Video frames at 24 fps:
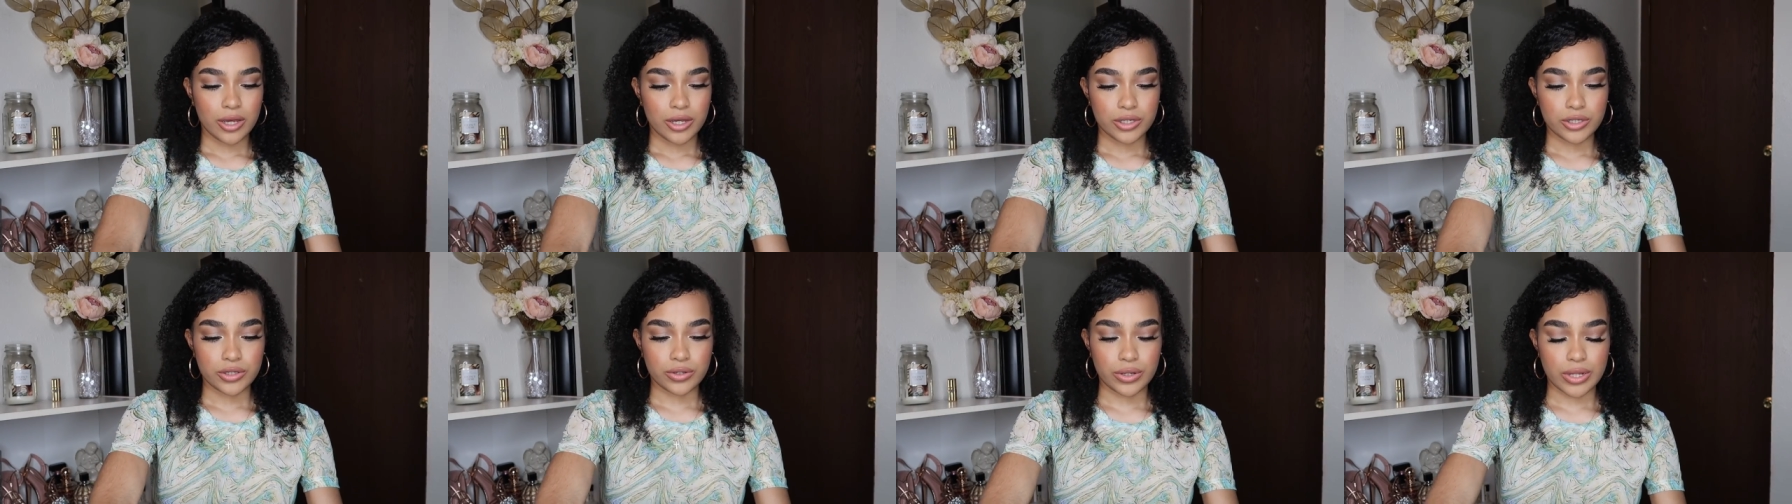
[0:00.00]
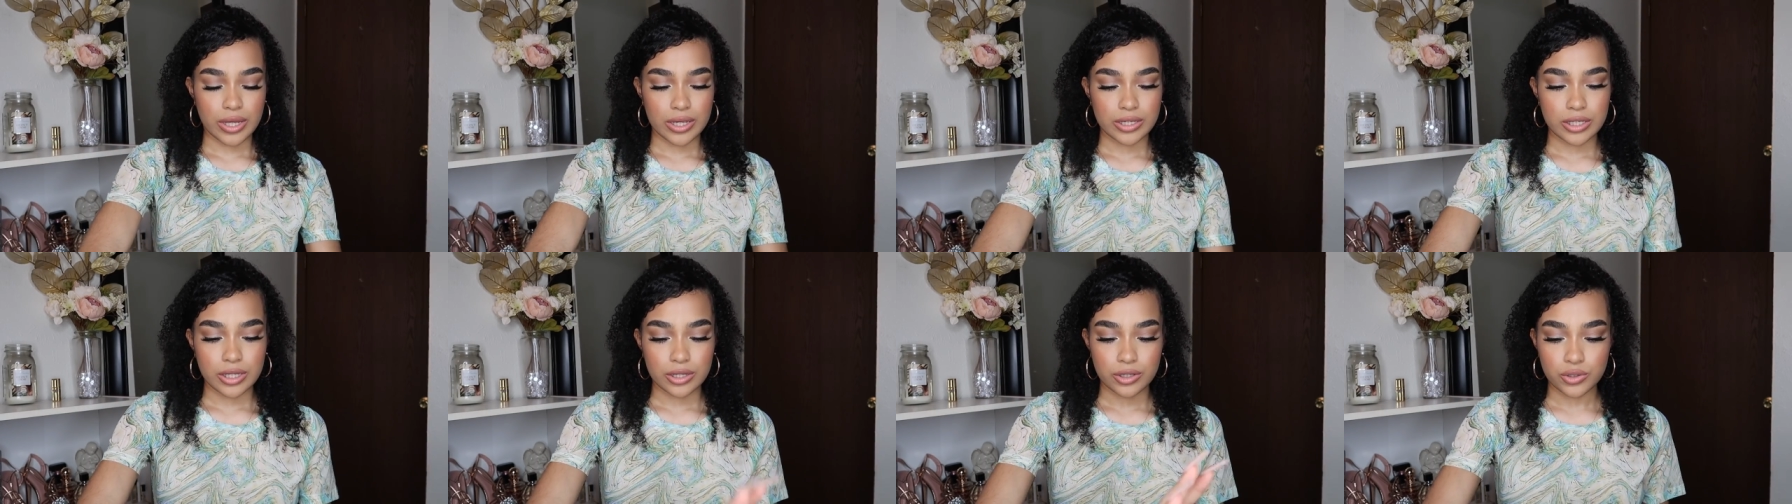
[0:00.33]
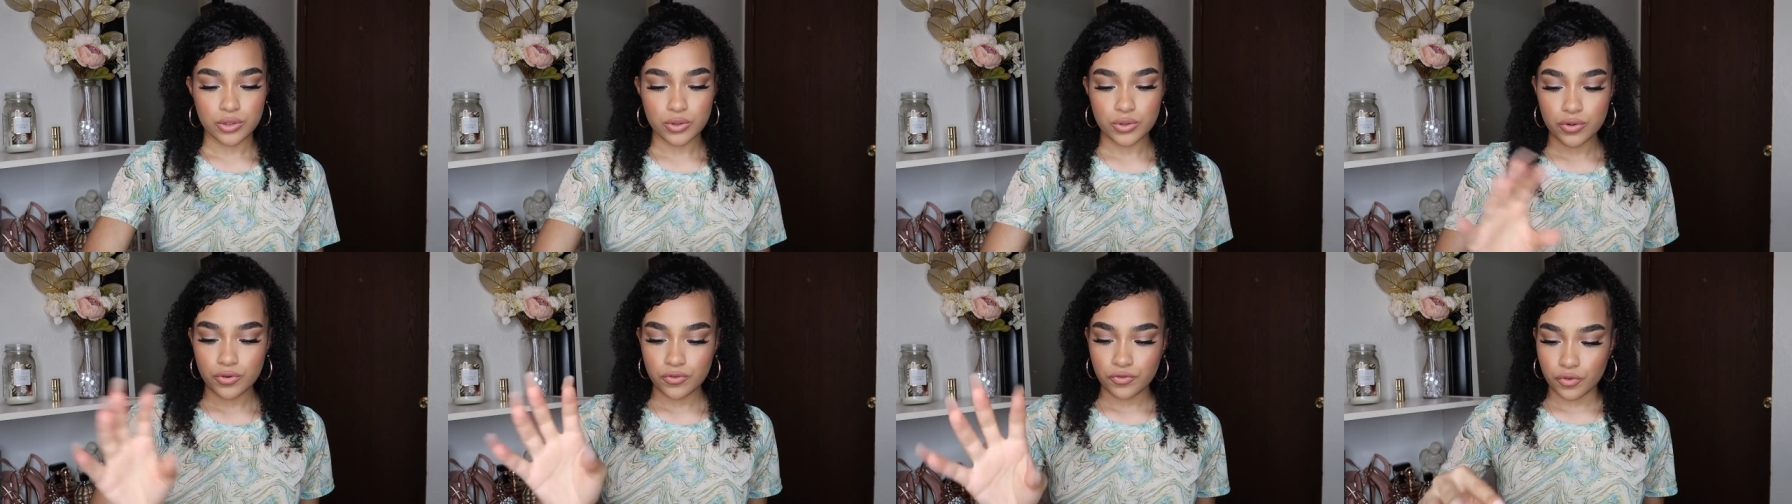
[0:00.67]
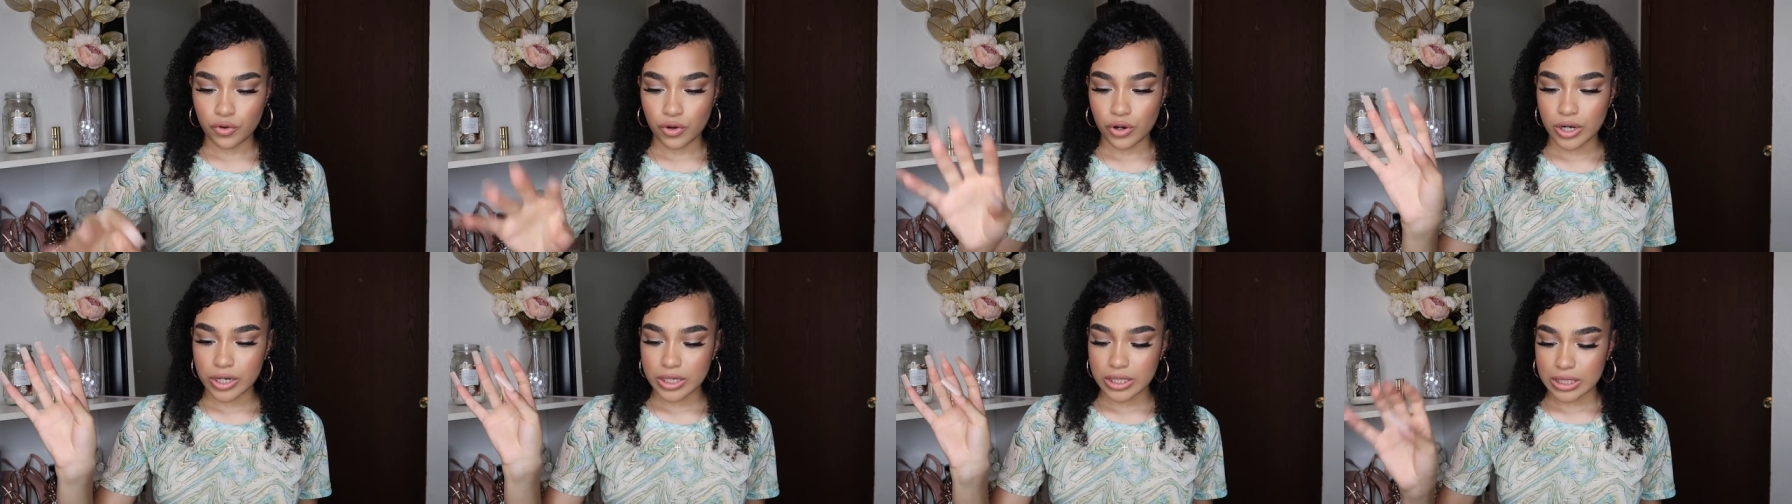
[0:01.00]
so that's like two
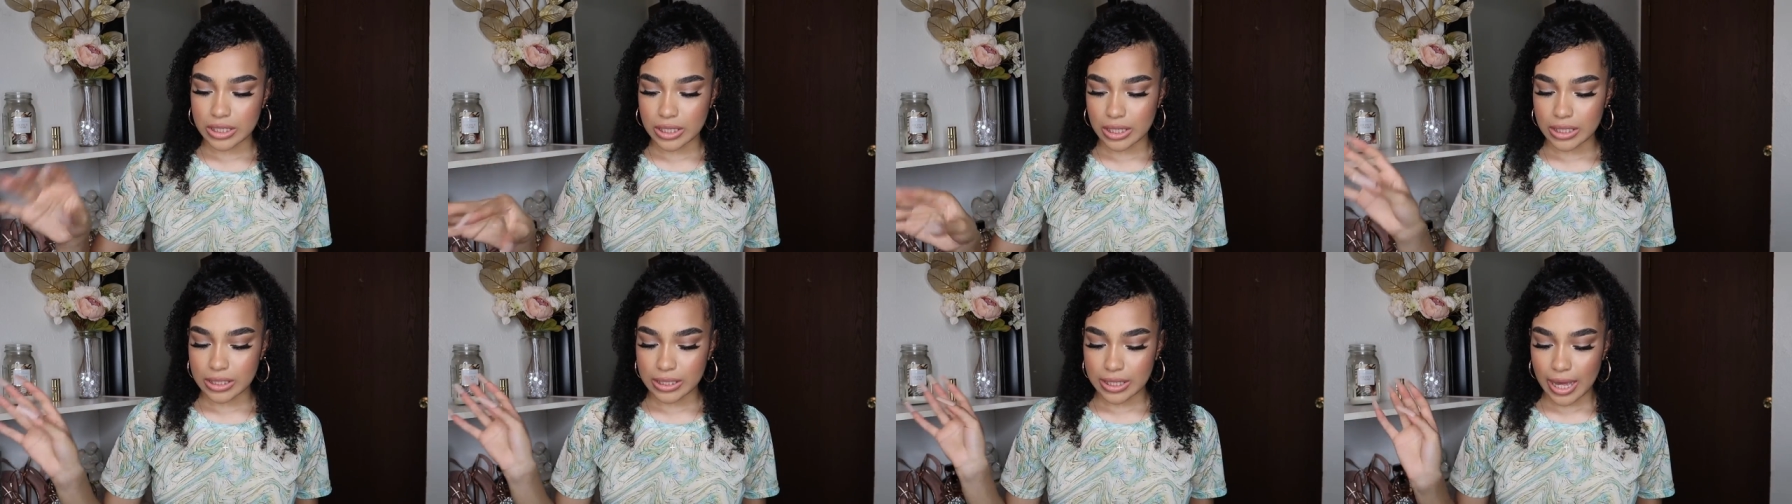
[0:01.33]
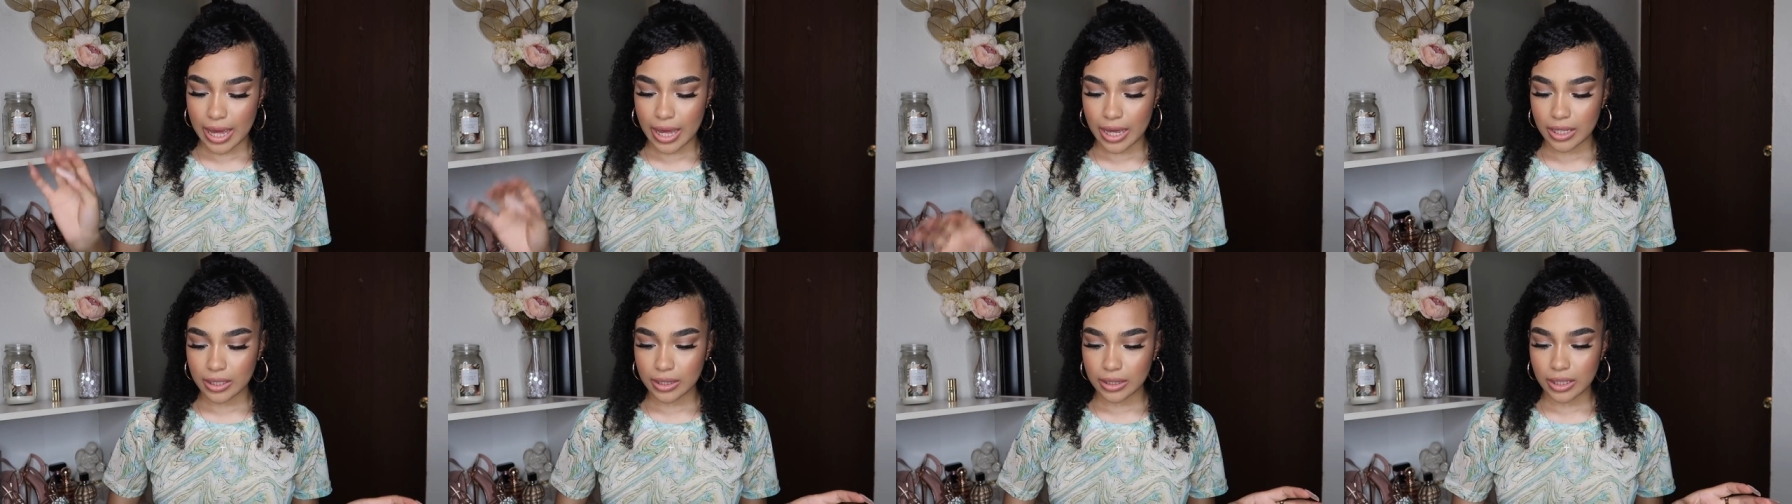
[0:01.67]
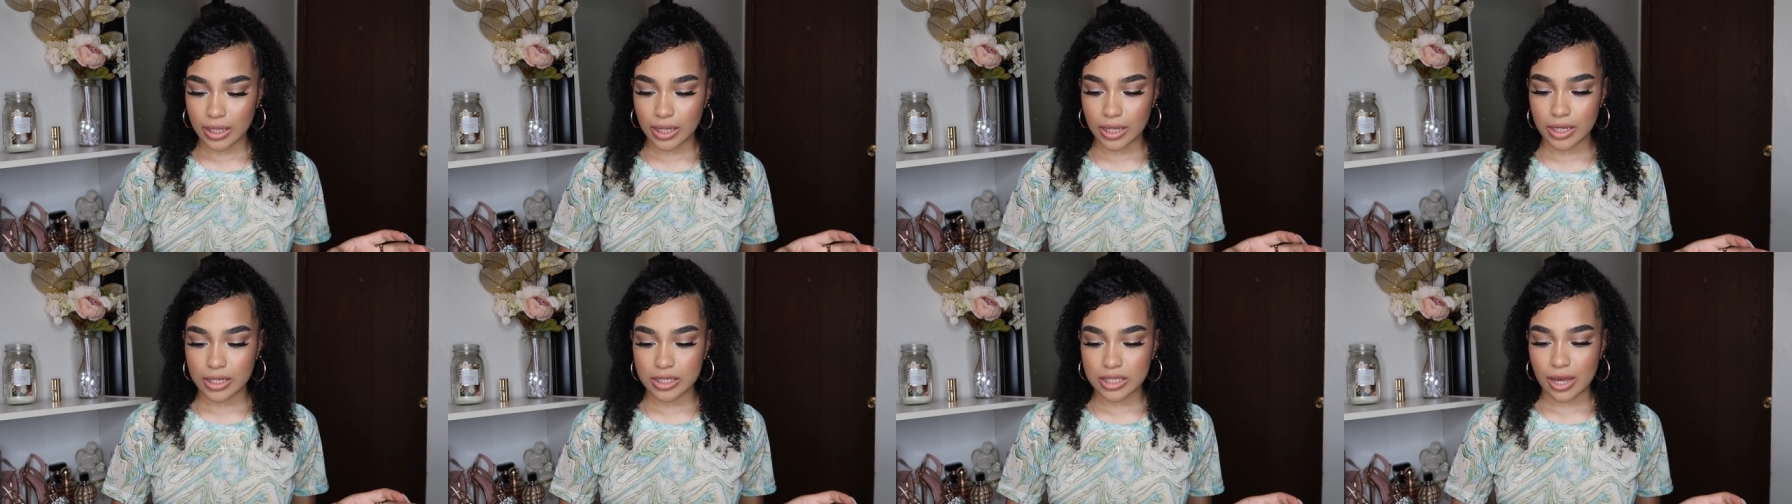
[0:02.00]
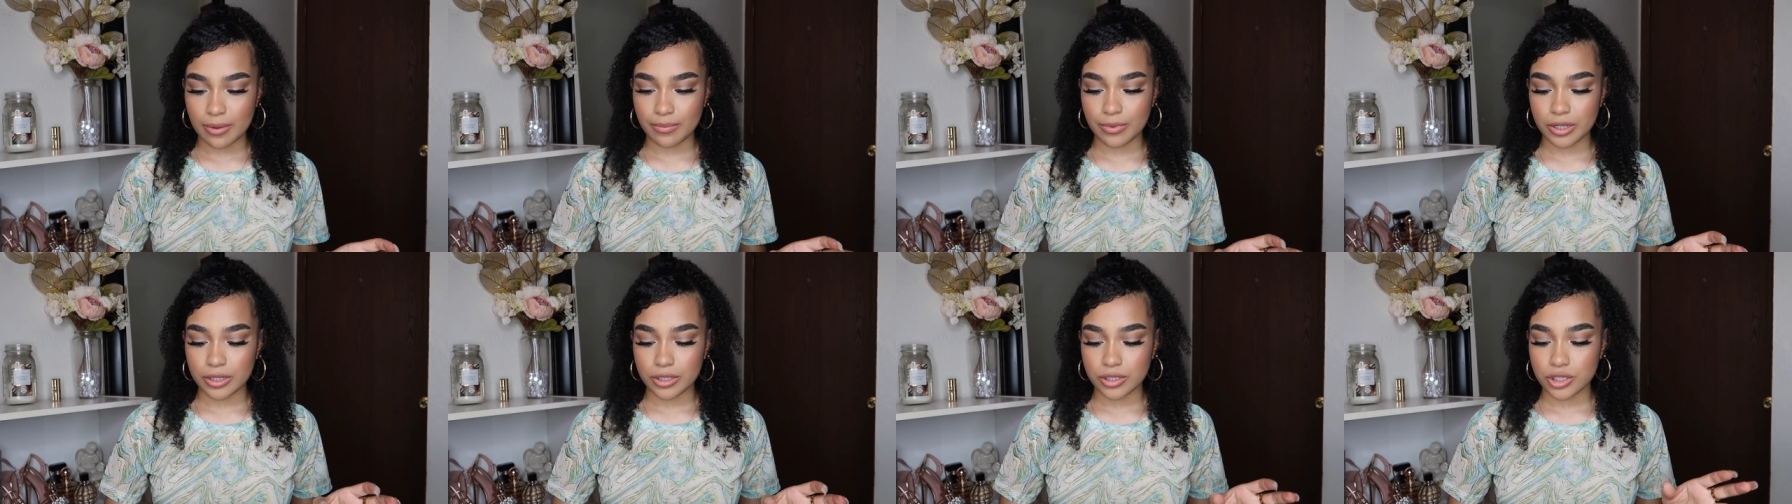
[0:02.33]
four six eight things
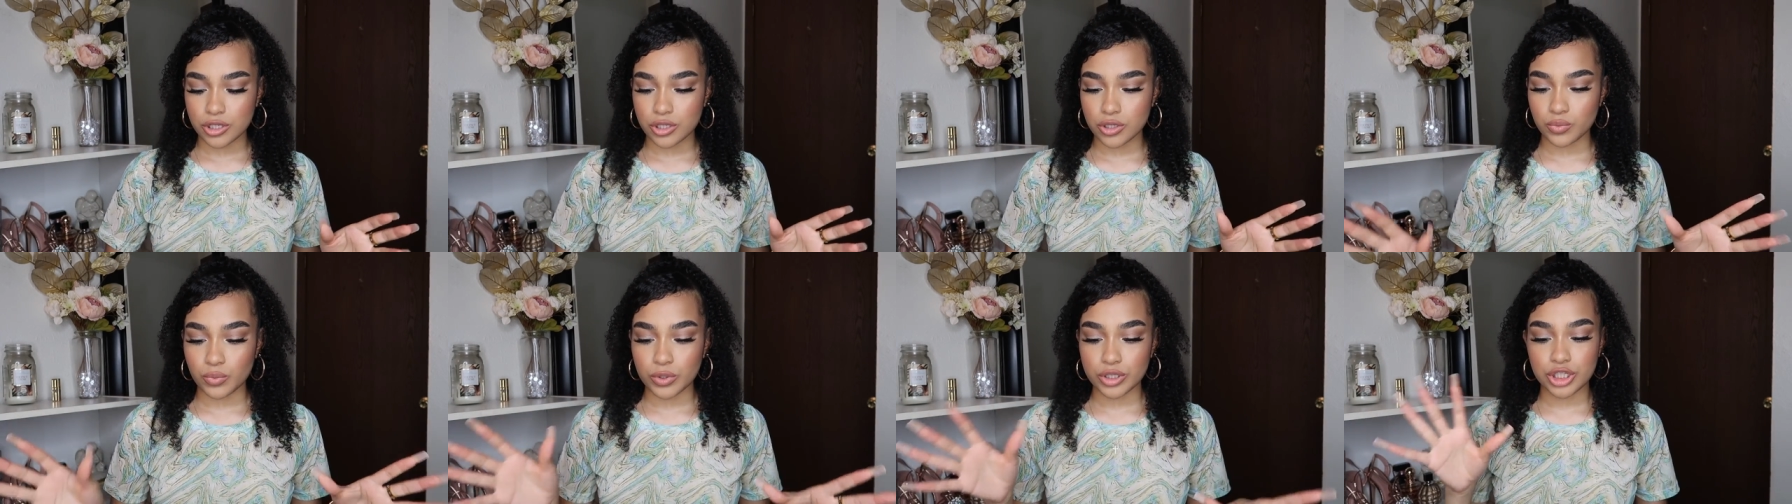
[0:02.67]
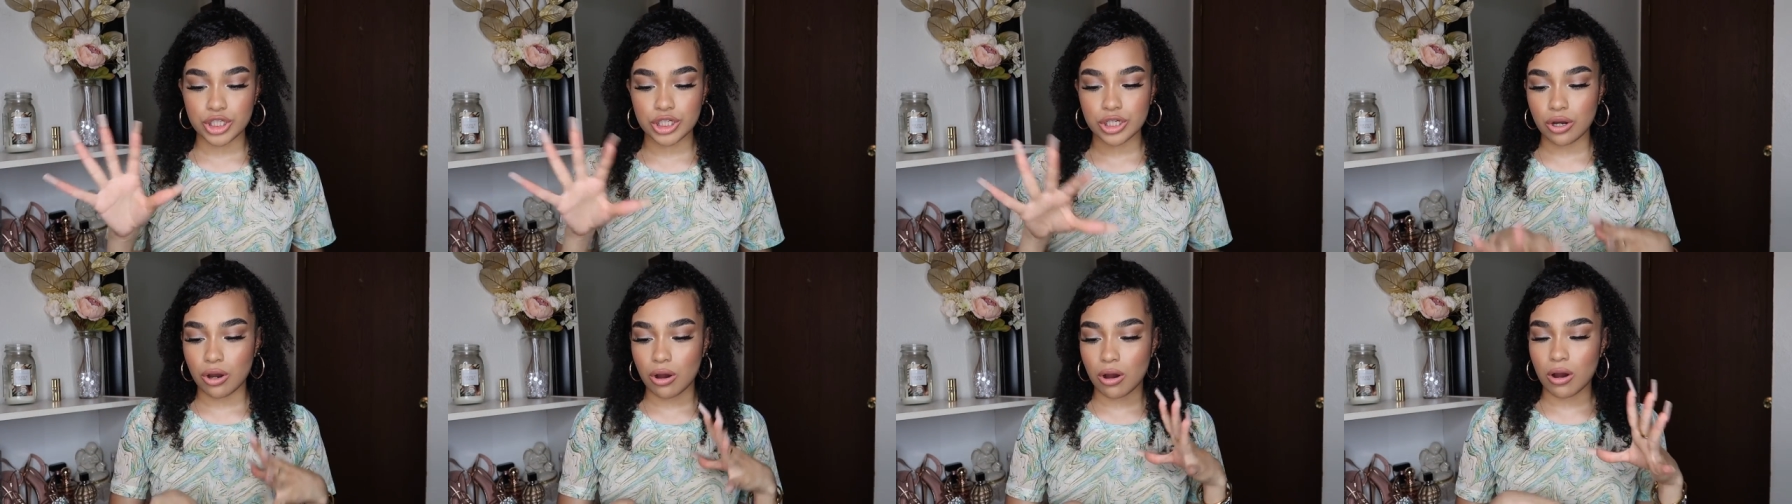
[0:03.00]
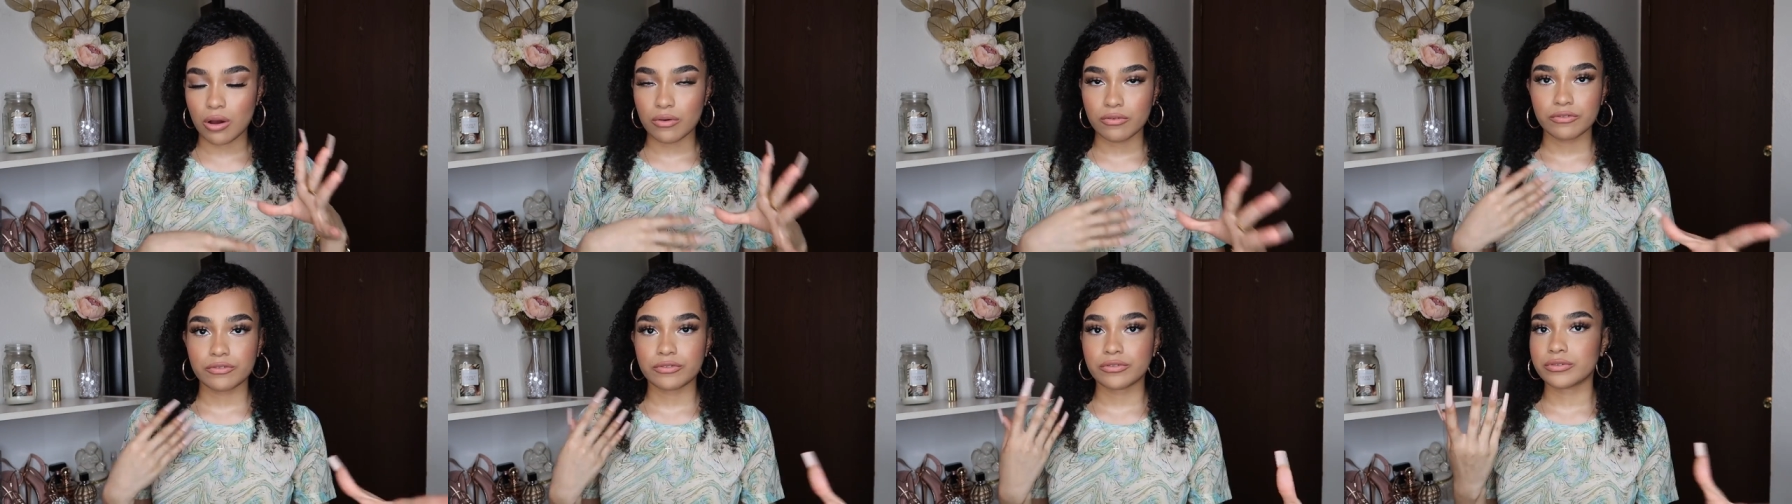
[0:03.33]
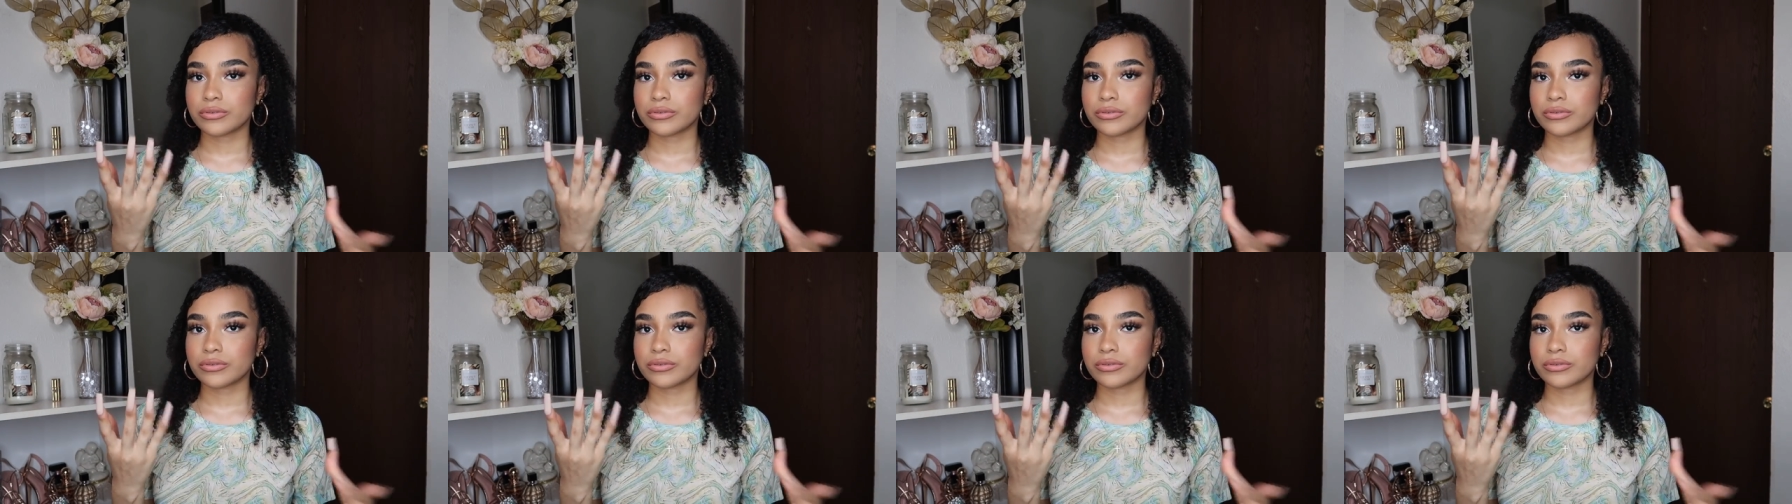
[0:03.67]
i've been switching off